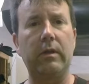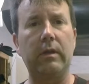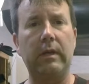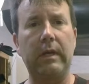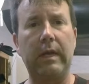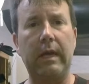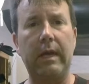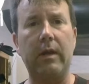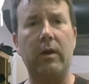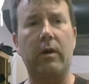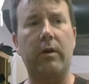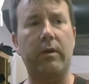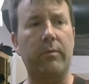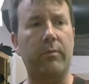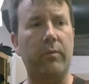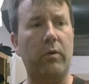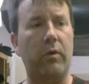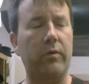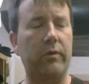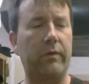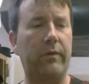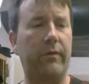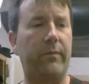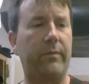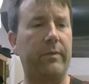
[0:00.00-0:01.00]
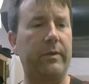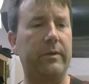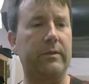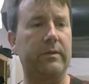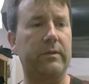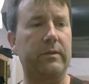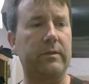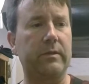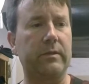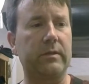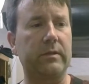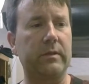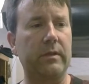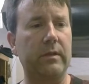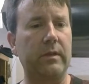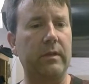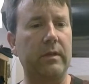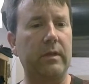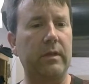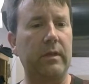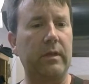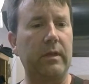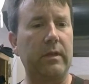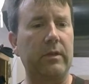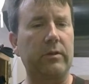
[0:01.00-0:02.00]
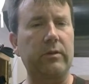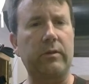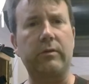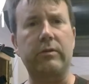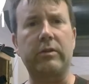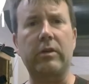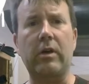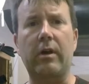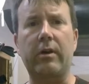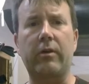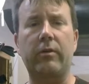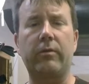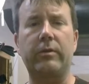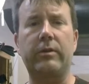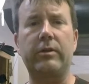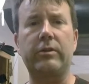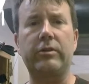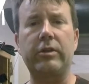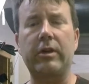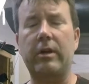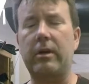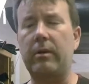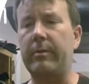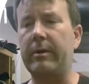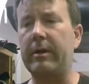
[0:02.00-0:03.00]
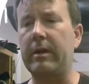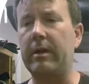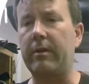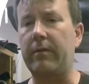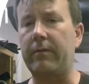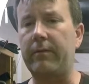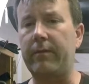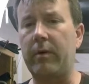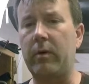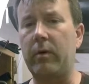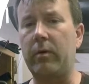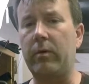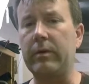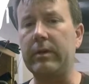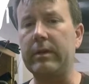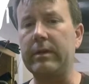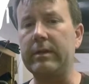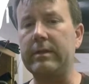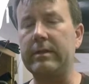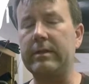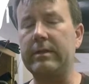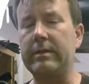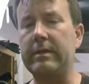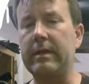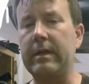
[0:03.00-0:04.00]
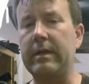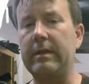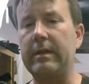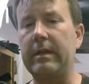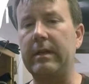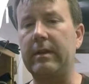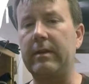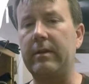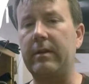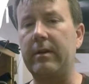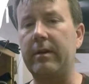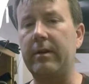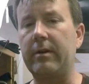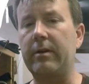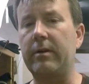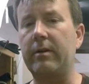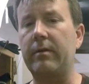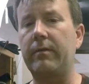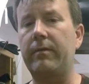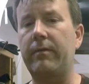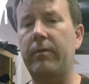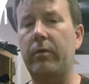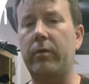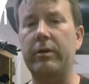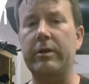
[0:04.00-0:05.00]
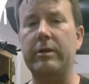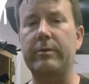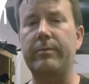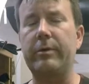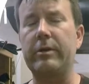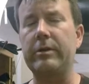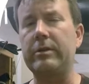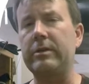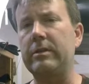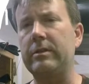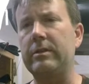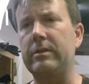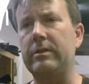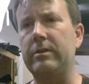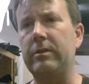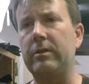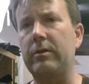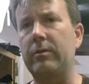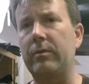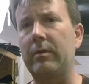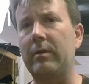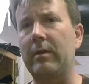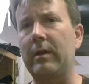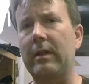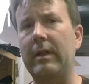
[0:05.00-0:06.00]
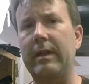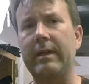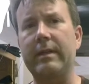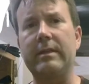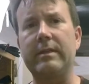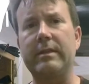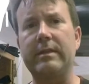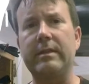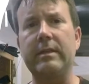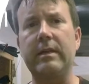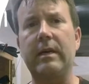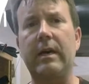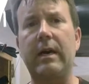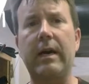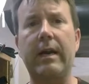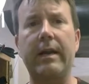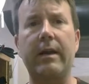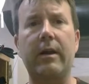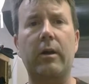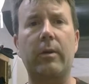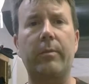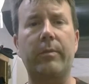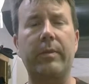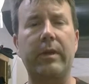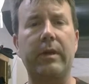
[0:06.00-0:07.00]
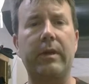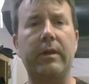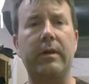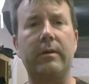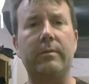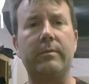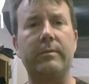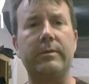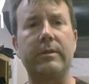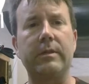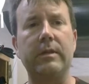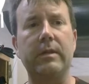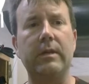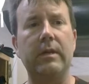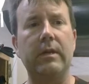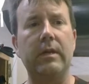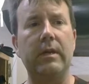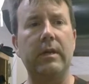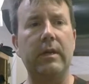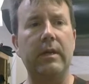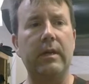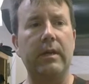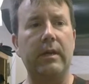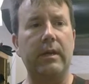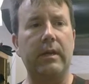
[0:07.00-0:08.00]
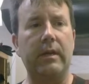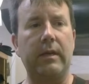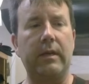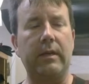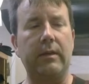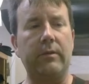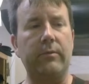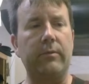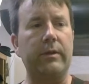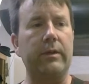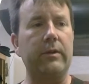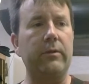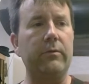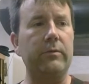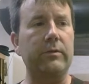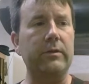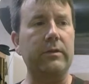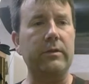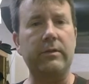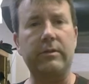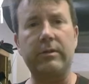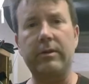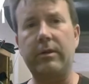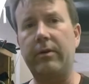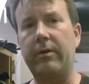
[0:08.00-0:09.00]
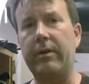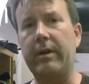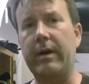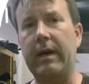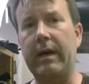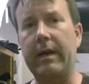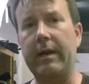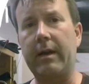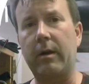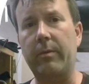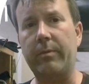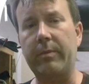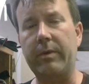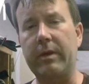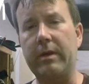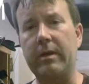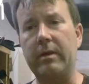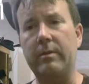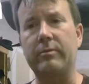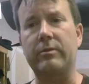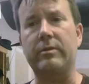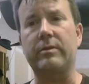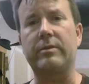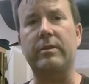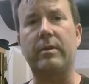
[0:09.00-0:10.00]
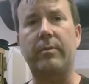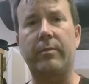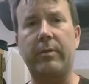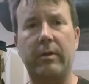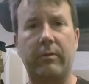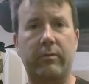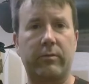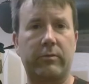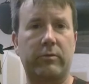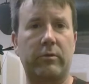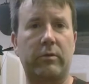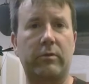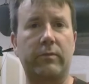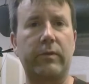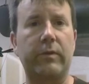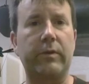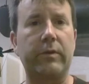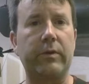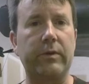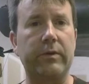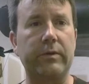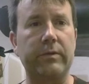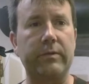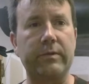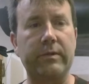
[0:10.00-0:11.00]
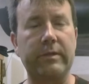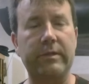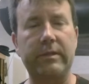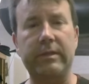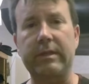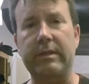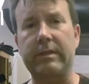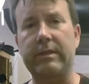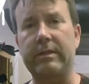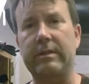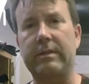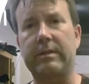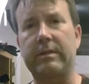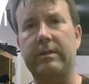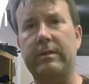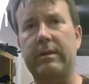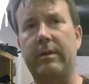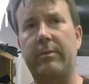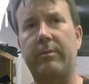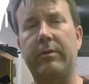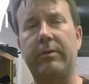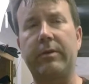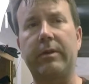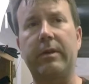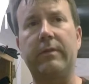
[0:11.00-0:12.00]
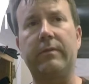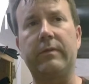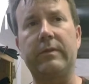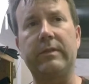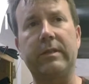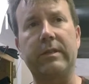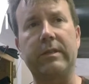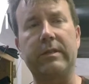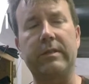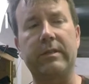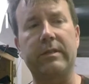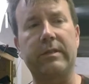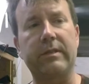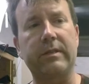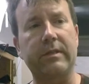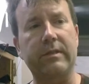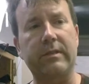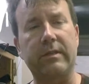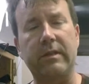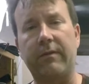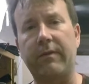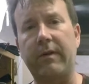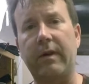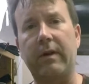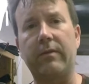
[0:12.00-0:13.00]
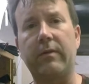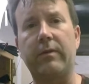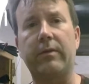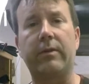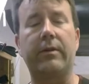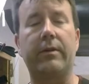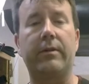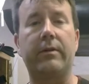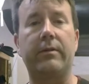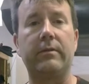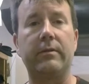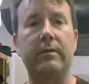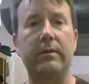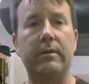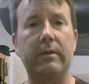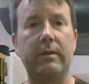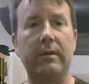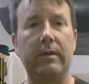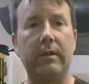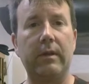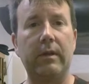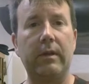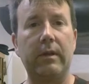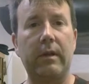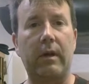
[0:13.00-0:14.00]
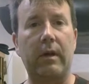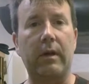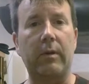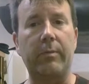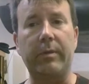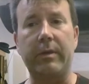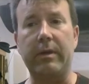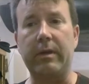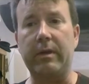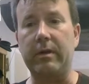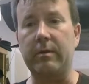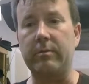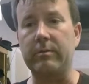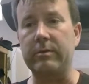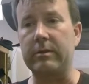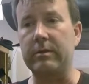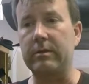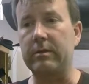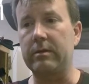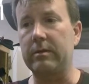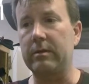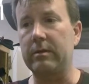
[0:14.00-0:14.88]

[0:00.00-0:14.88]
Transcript: A Automotive pistons. Because I was talking with a gentleman on the phone, he said that their forged pistons didn't really like to see high RPMs. And what he was considering high RPMs is something that was over 6 to 6,500 RPMs.